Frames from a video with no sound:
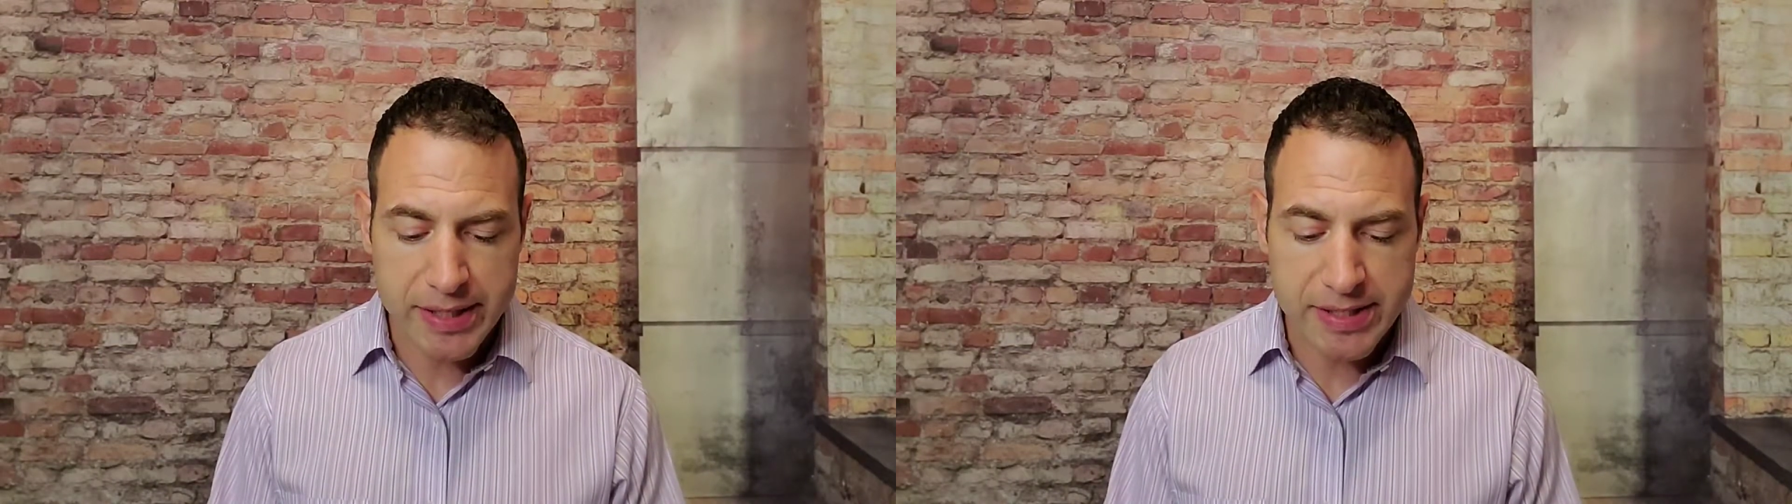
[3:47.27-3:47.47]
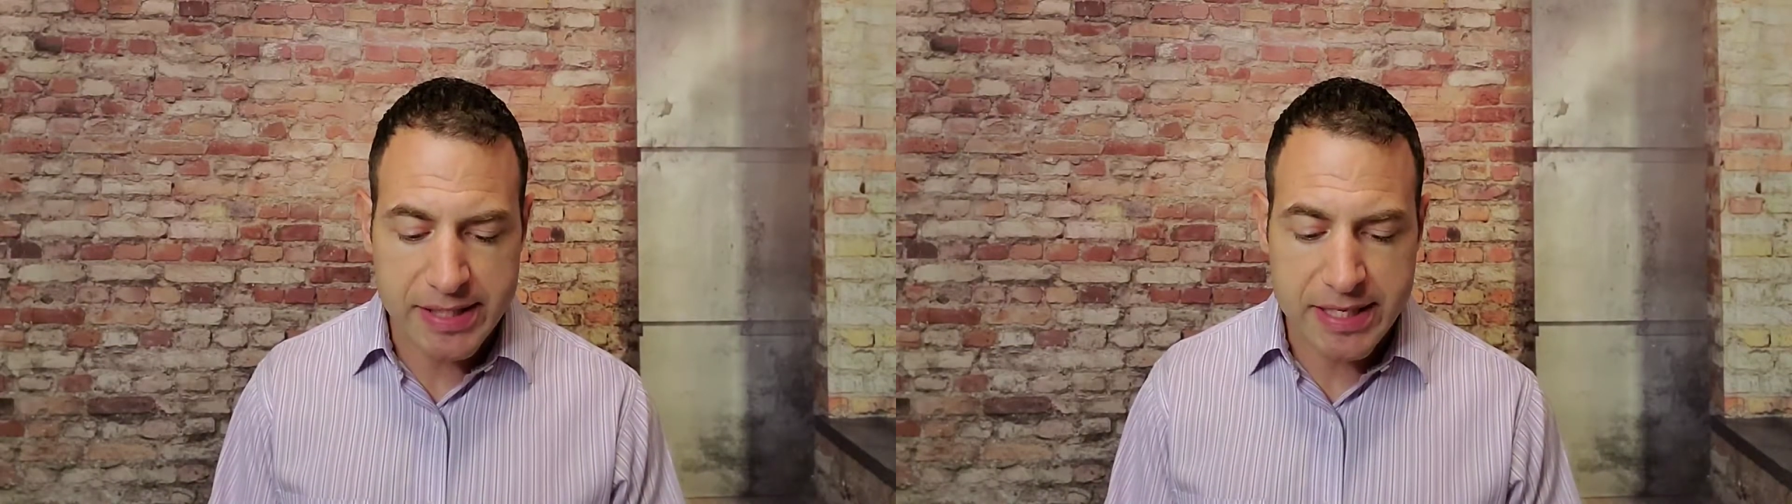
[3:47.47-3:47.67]

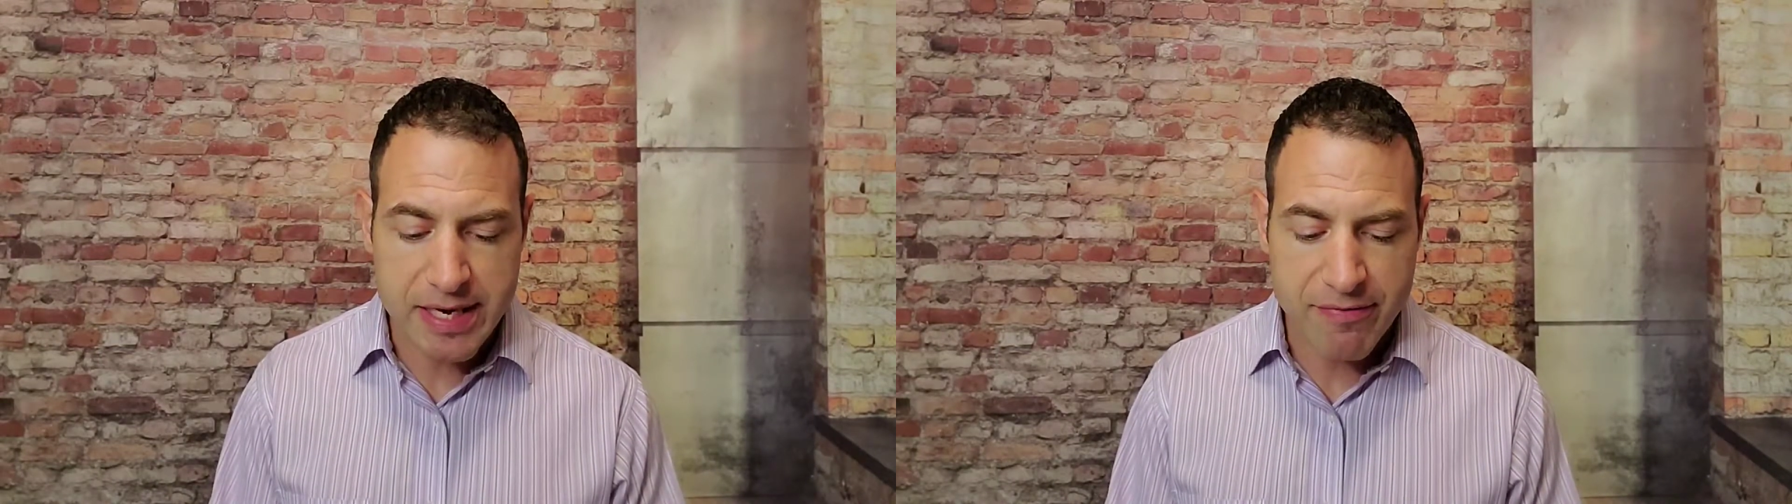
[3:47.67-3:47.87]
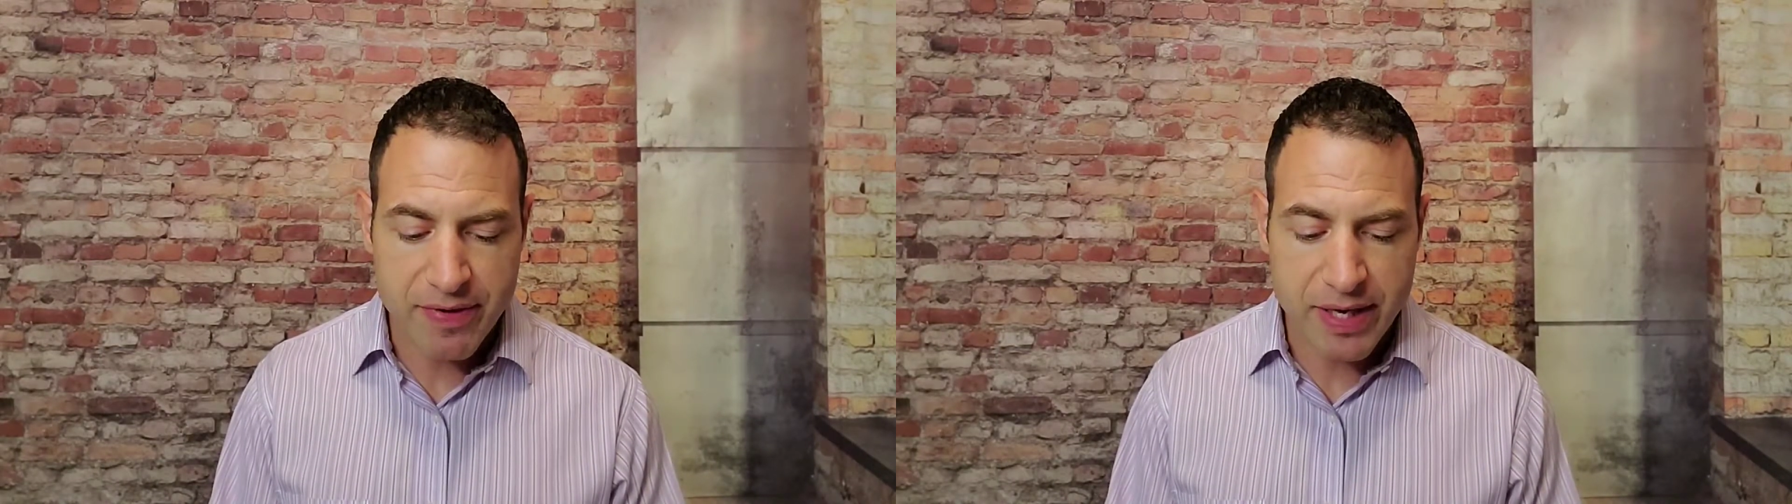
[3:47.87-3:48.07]

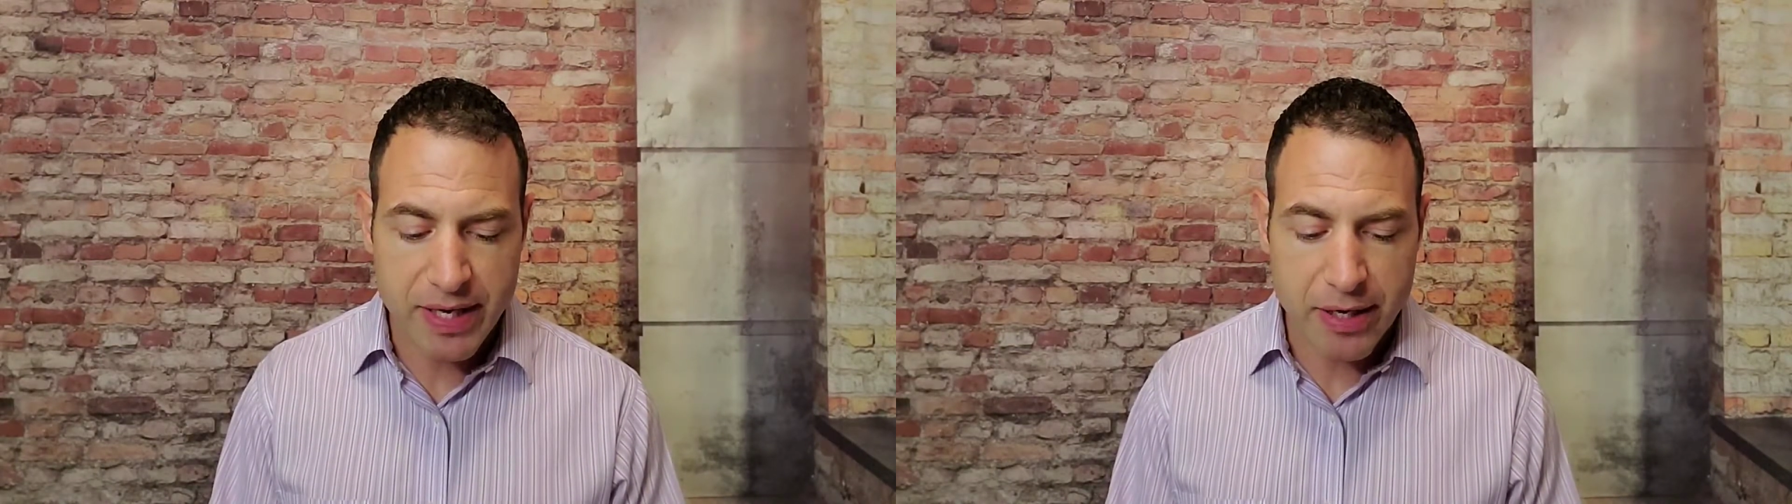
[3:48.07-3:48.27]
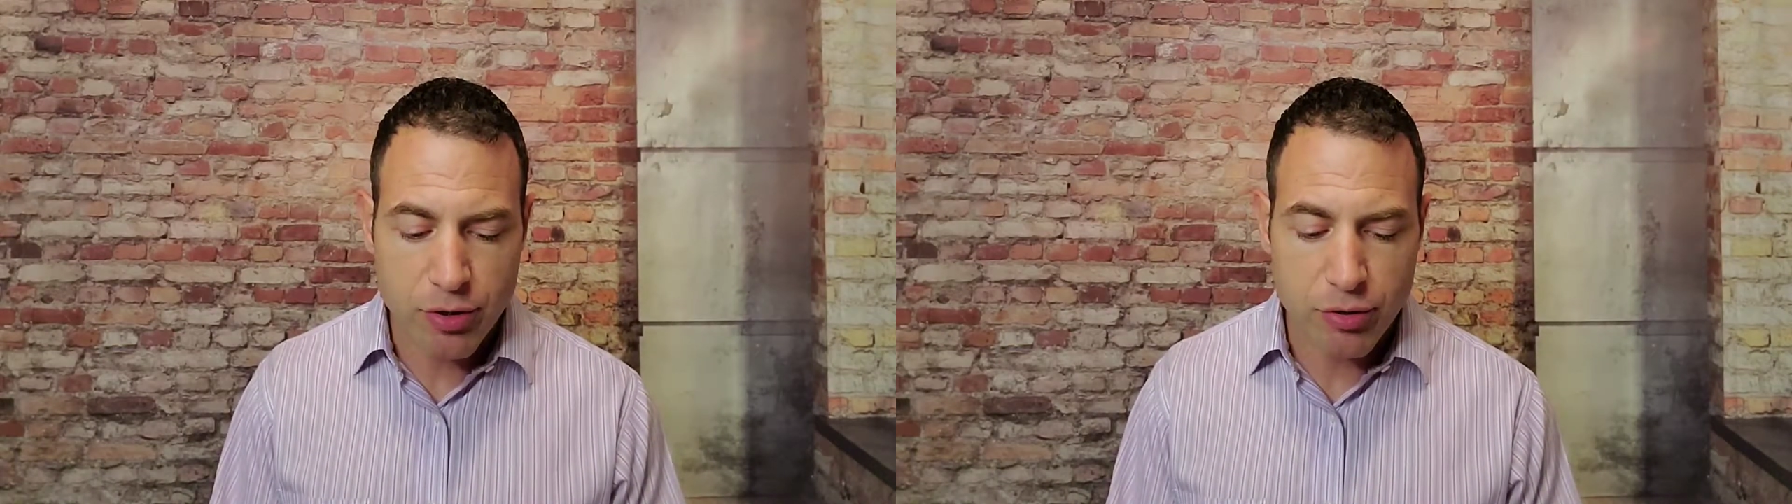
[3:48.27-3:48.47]
significant
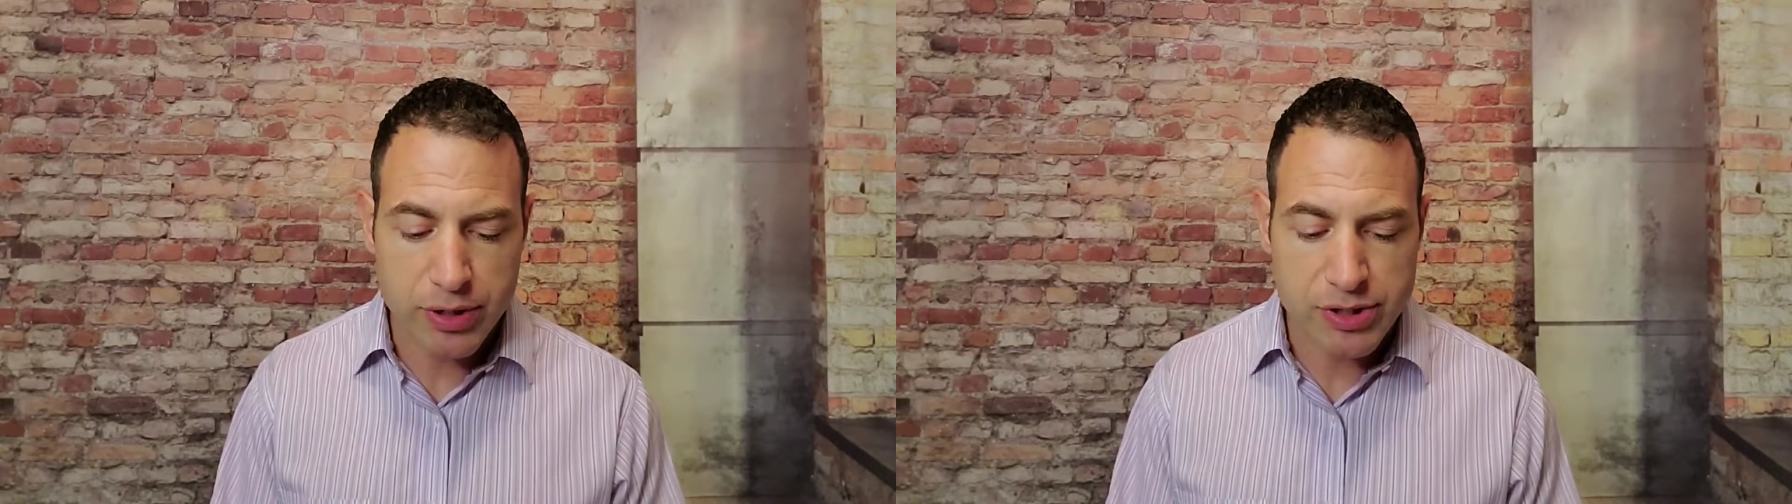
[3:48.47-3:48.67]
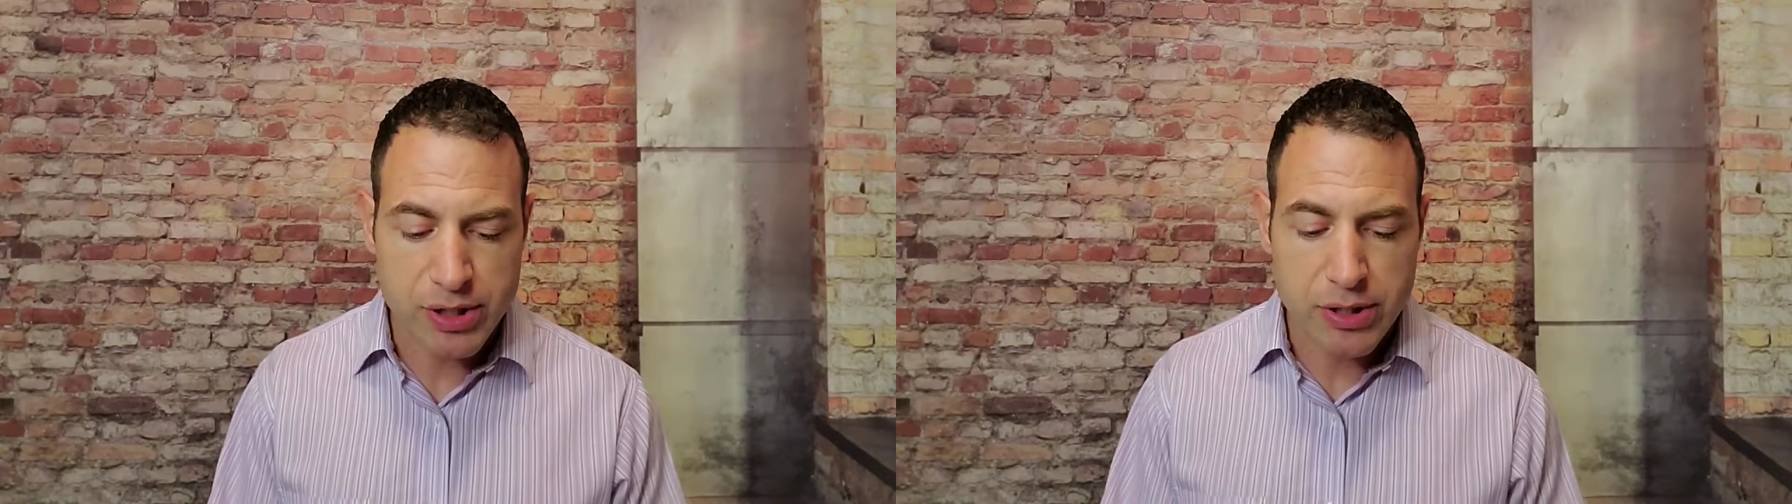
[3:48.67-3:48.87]

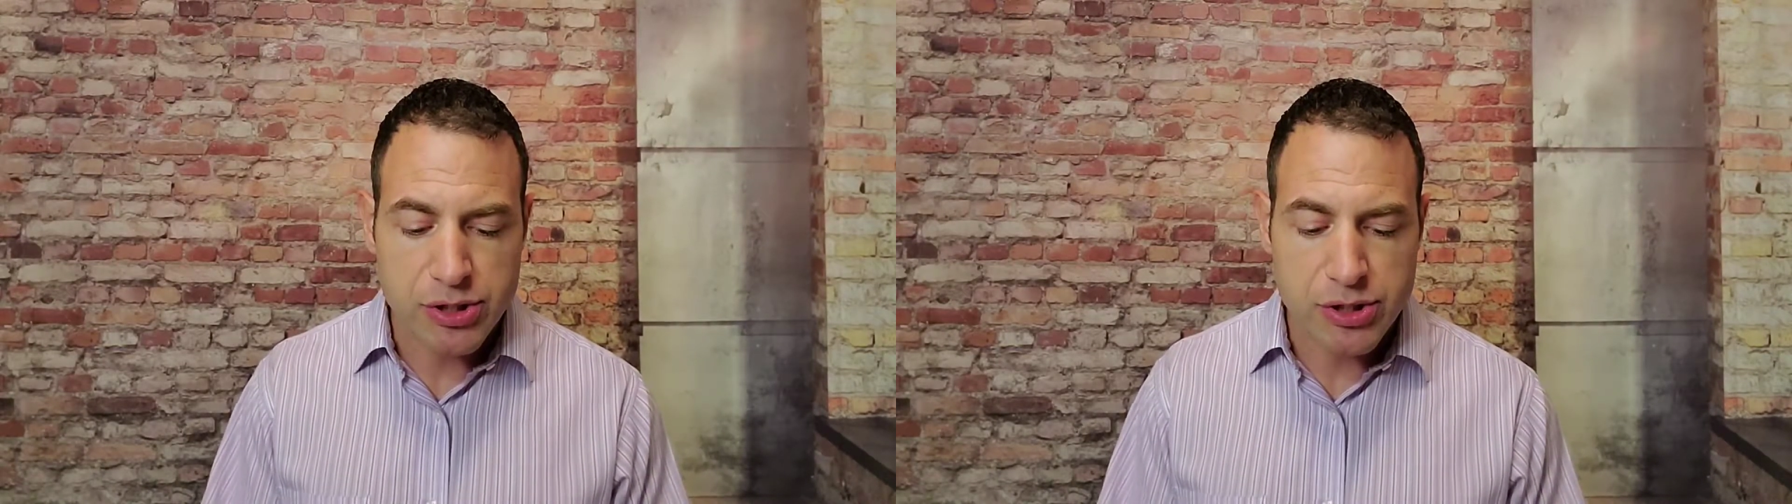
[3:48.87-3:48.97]
increase